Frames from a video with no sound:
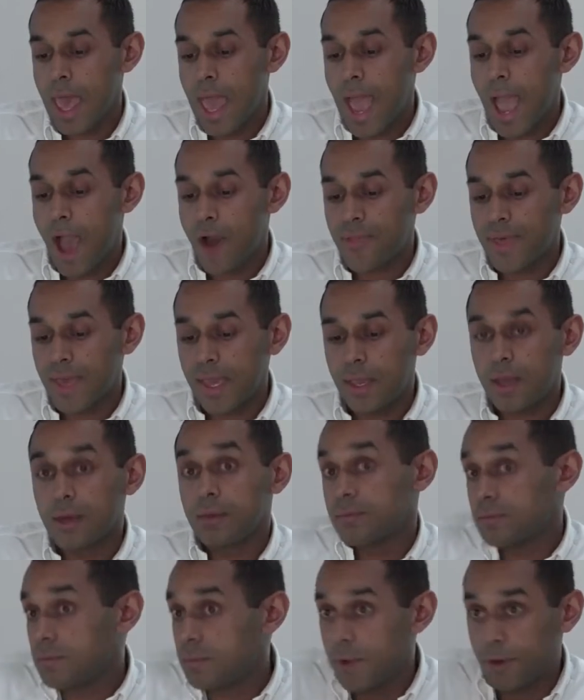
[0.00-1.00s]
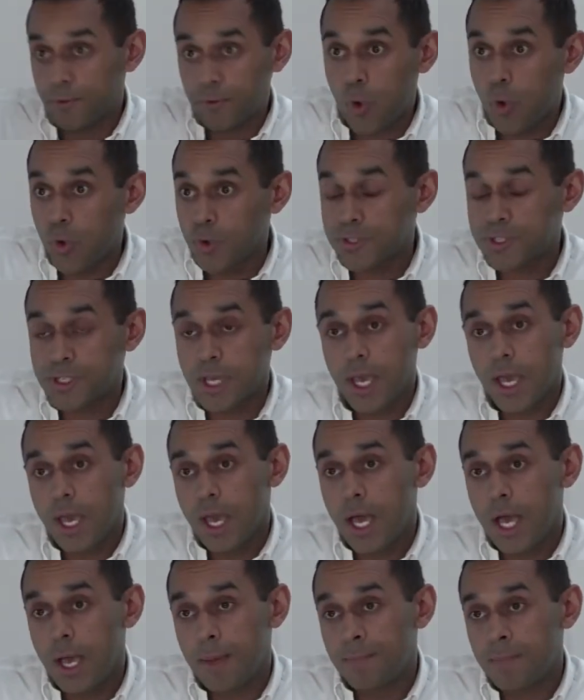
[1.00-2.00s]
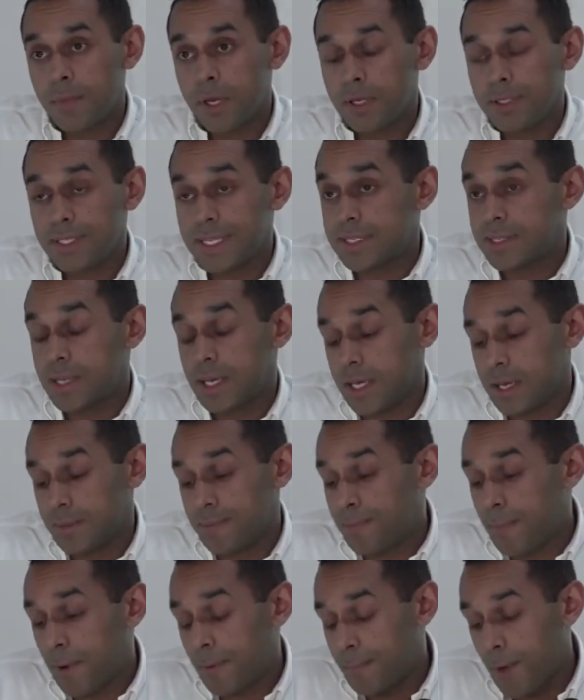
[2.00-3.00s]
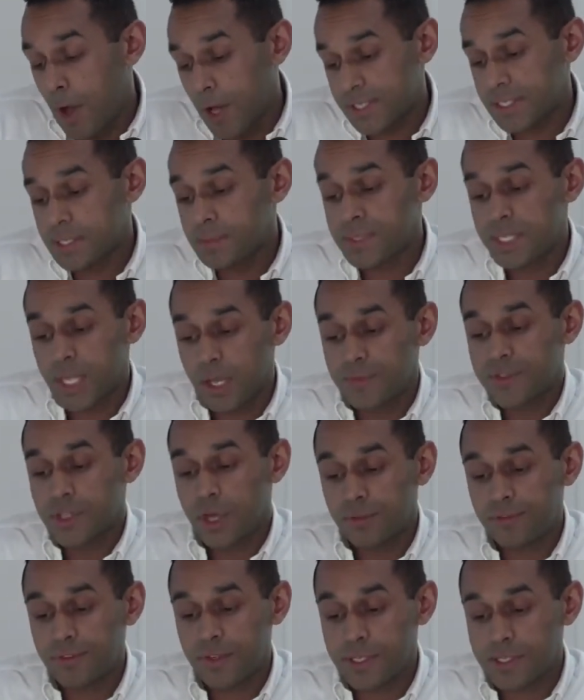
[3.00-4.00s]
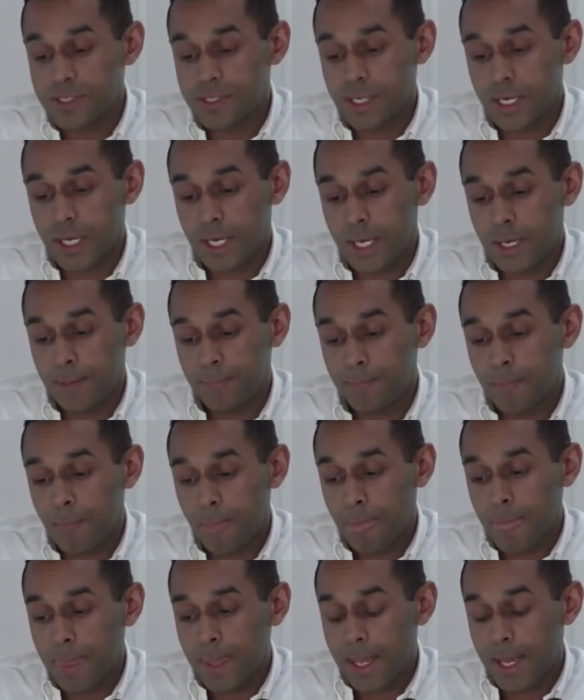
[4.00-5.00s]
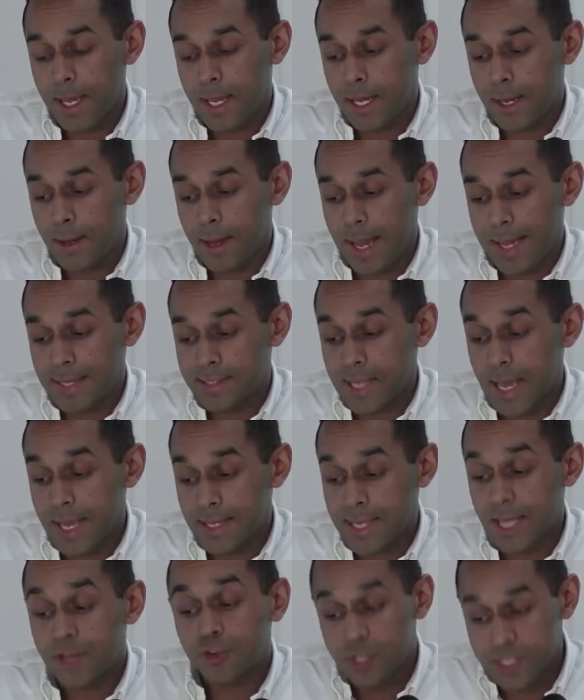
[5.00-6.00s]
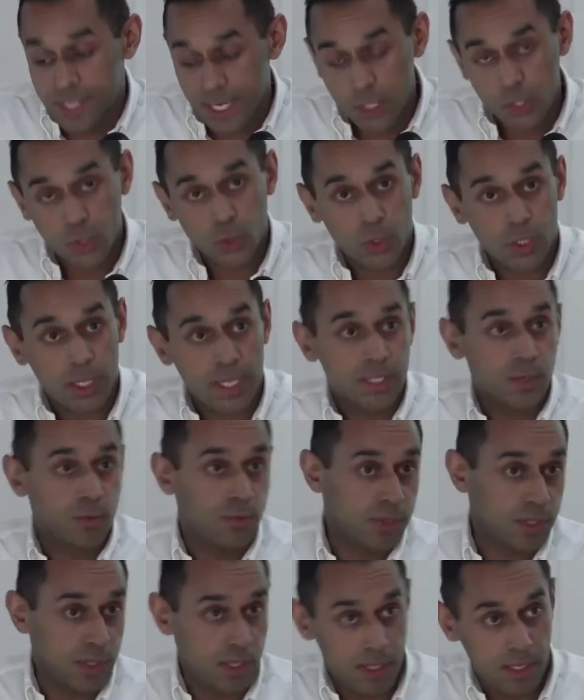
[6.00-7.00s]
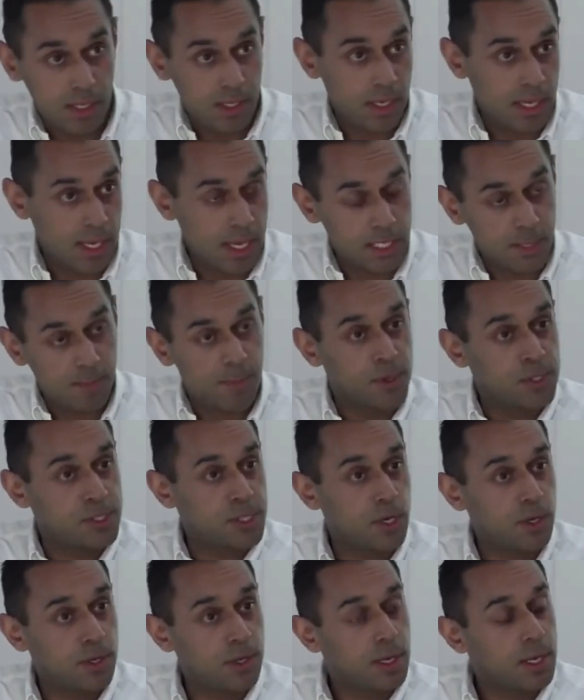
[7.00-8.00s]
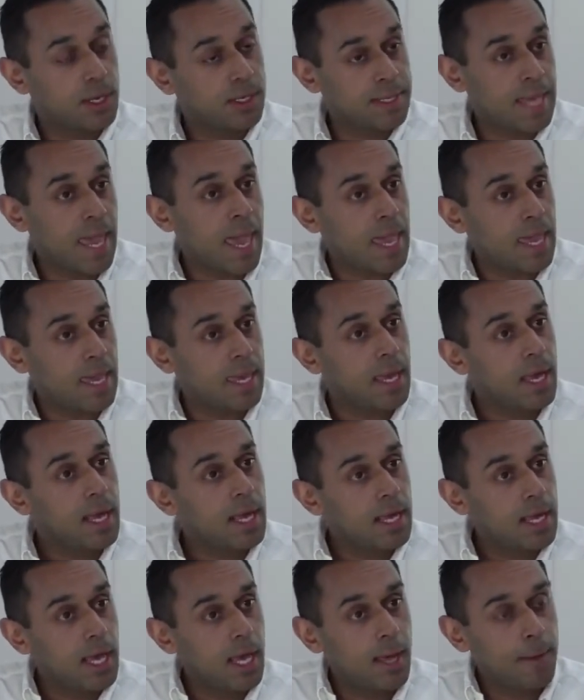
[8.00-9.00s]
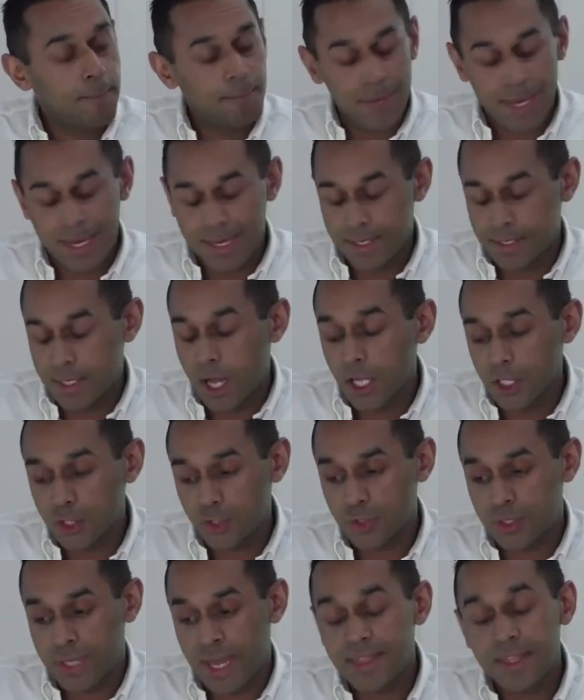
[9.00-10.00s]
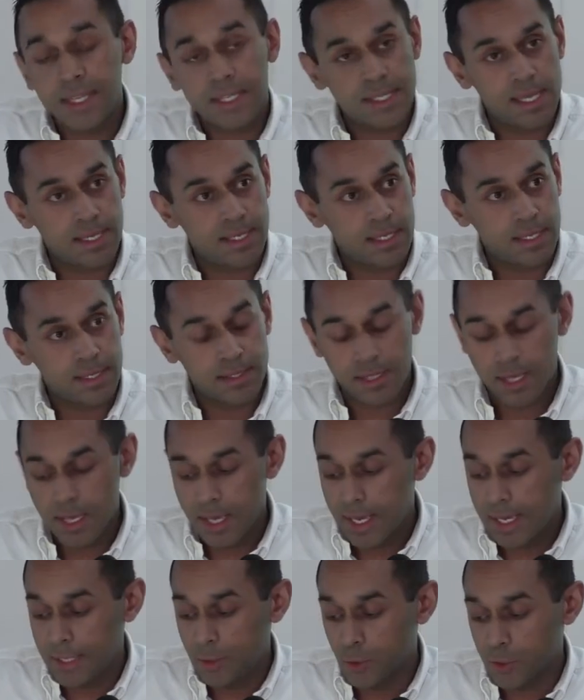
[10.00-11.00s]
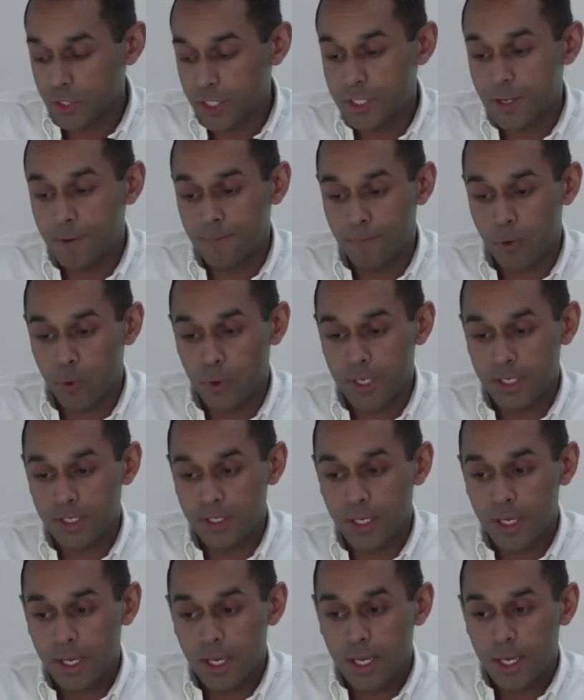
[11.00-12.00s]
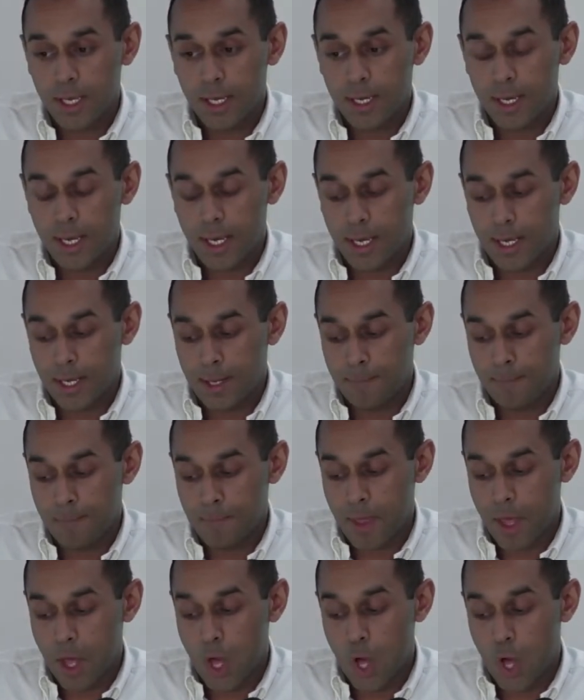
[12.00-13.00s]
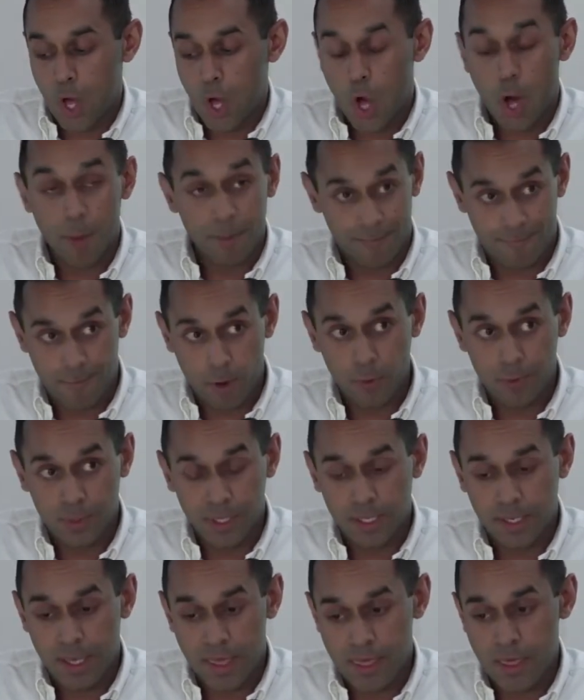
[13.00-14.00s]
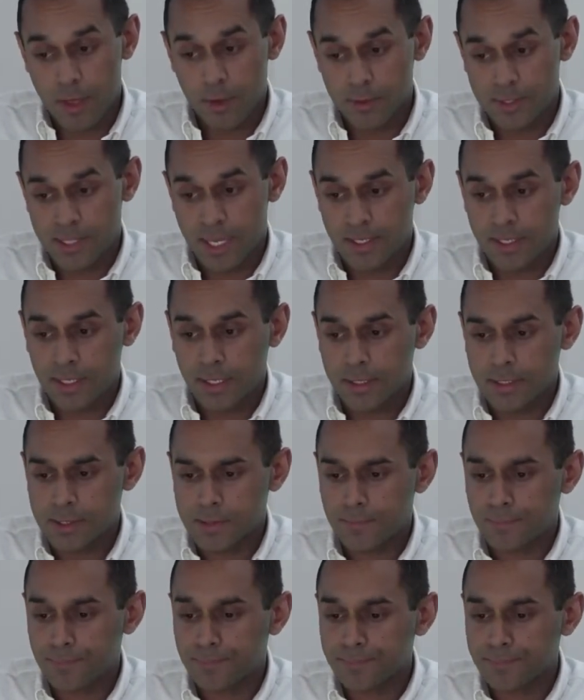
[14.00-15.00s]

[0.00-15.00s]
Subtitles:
How they, of course, passed themselves off as heterosexual as opposed to gay in cultural and ethnic settings in order to avoid homophobia in those settings.